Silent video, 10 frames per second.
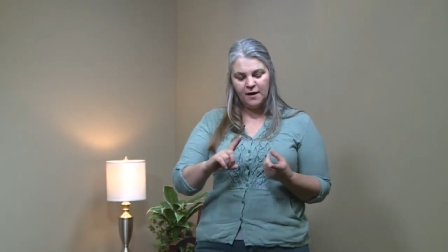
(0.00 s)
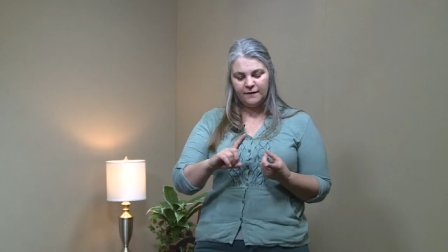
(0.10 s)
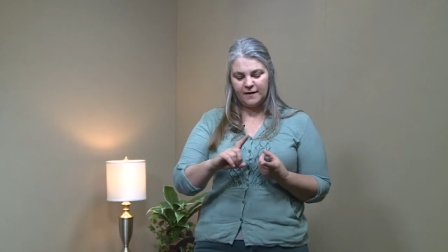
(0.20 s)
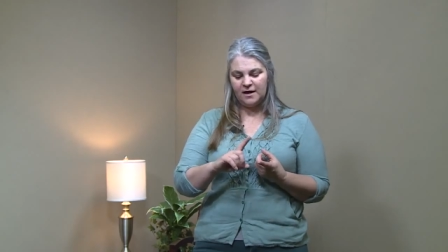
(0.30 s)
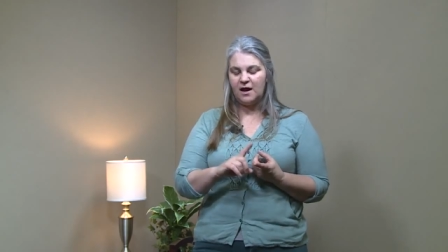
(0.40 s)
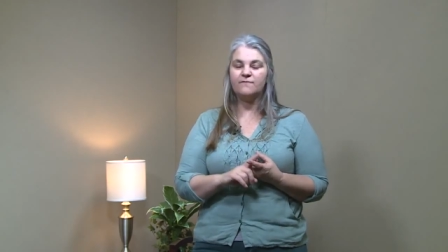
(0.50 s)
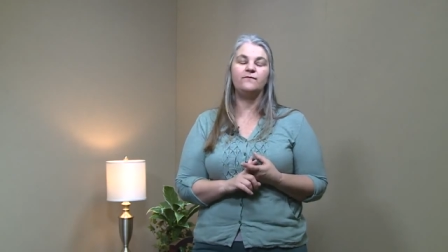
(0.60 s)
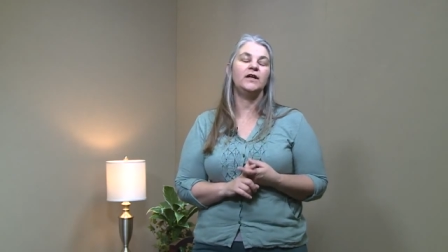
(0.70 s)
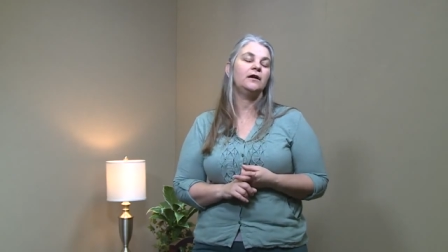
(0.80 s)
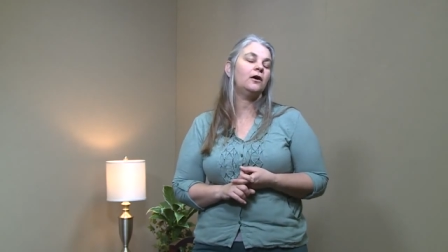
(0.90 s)
they have
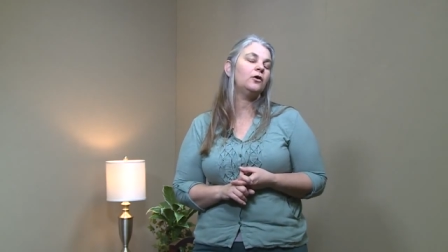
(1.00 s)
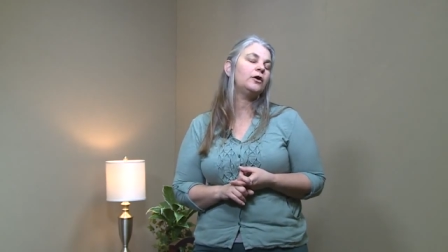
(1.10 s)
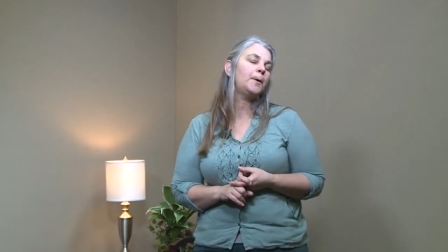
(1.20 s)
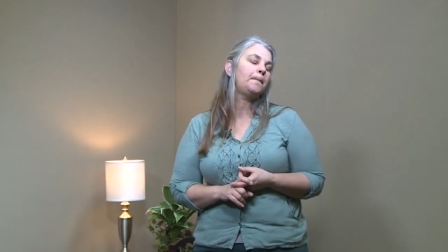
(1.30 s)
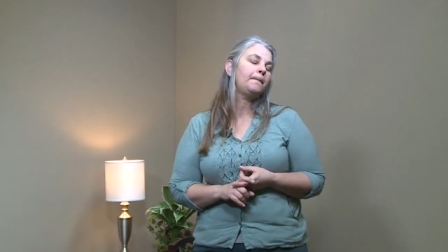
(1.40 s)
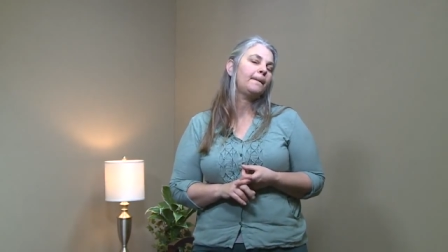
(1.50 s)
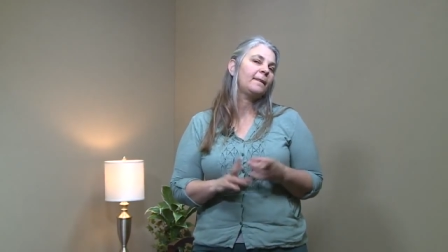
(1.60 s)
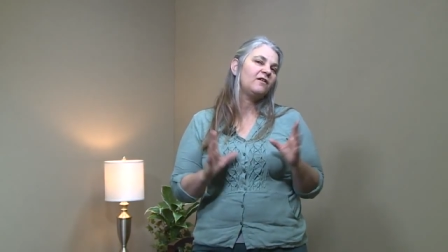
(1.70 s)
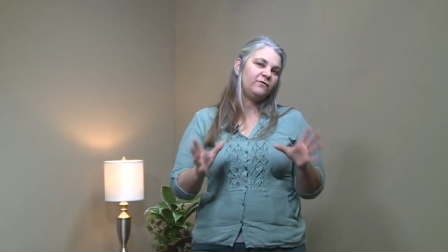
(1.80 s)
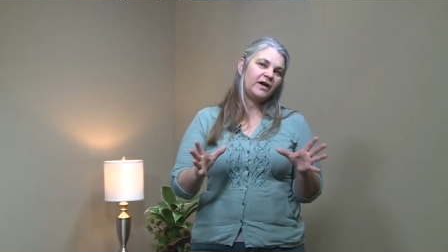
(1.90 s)
found
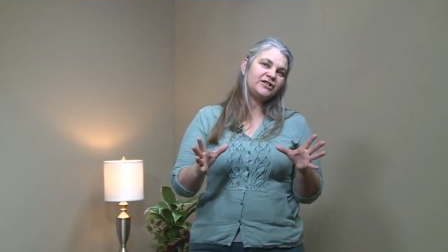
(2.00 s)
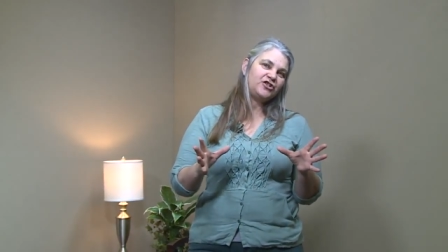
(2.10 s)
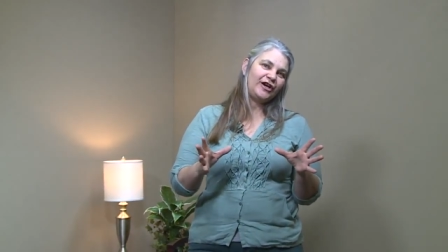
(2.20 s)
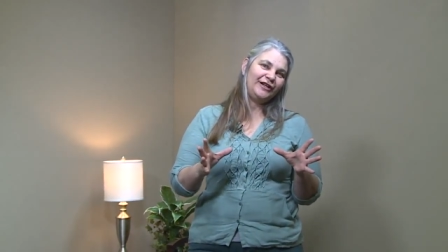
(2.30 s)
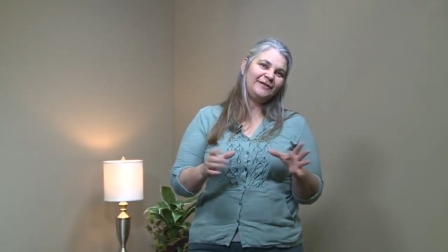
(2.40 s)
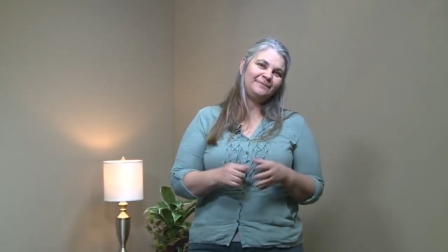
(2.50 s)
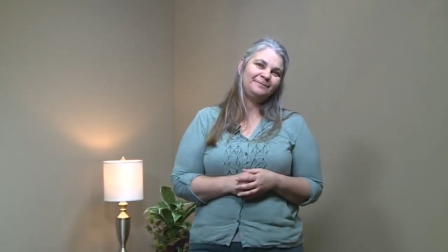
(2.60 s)
fine china,